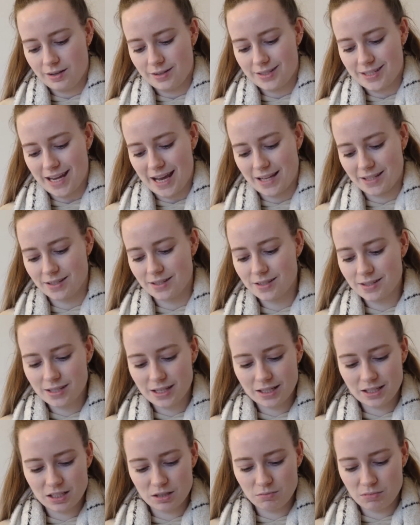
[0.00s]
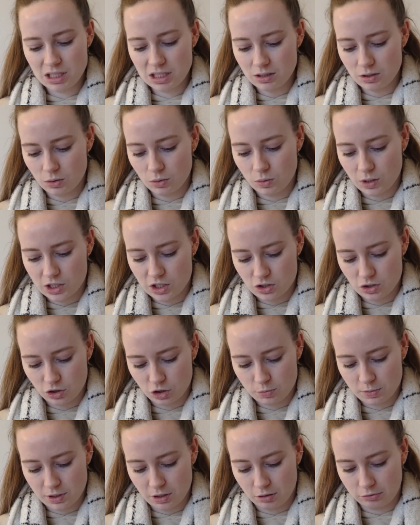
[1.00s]
10 centimeters? Oh, I just knocked
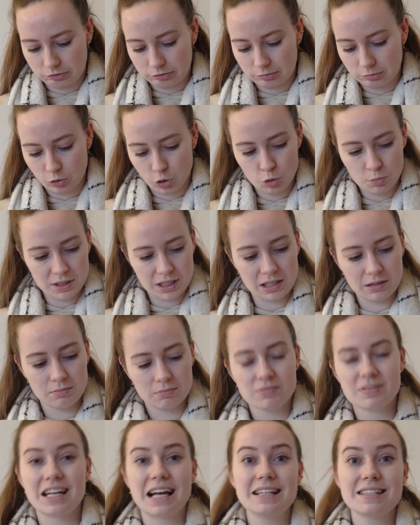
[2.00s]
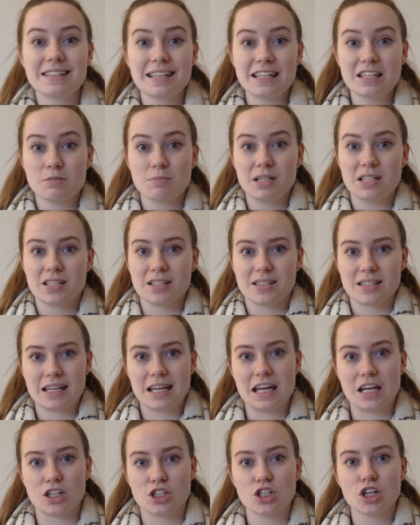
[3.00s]
a bit off. Oopsie. 10
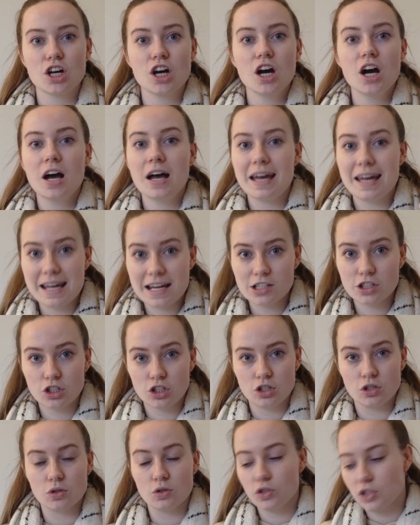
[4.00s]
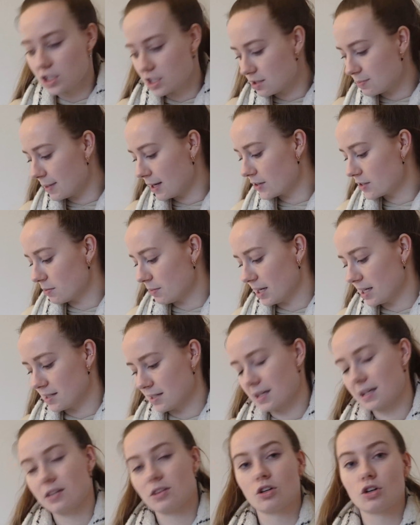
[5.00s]
centimeters-ish. It's huge, it smells
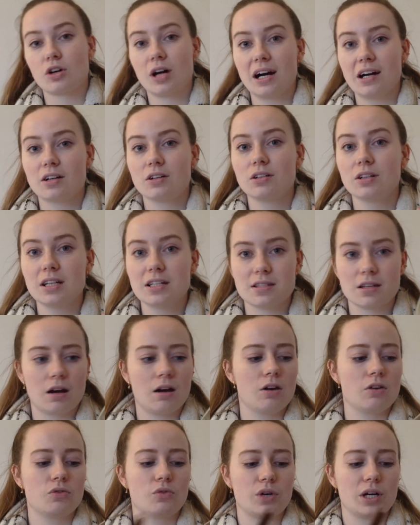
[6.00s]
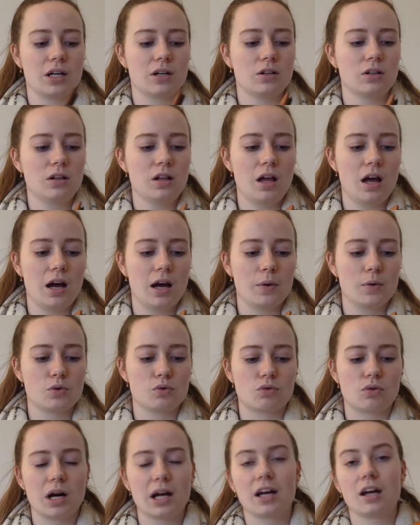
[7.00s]
amazing. The crackle is unreal. I would
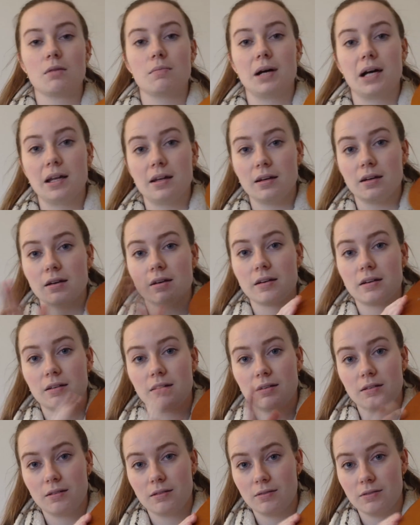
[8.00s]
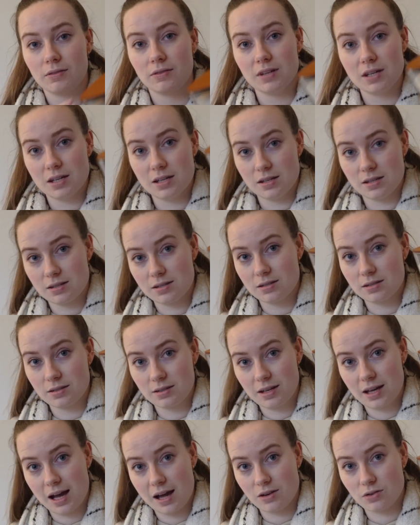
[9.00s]
recommend these
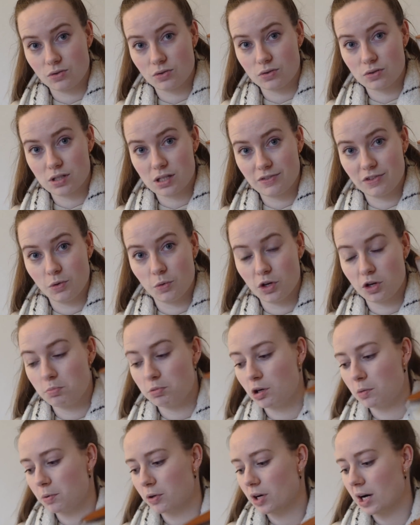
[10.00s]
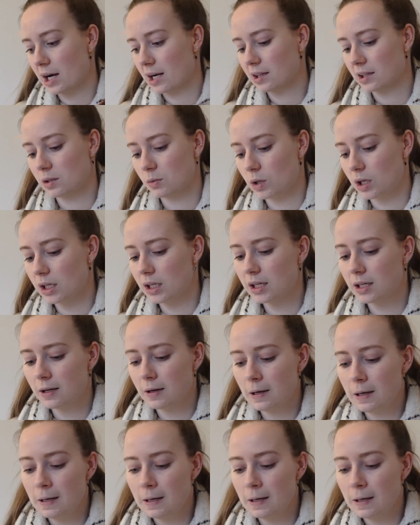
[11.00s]
candles if you want a proper crackly one.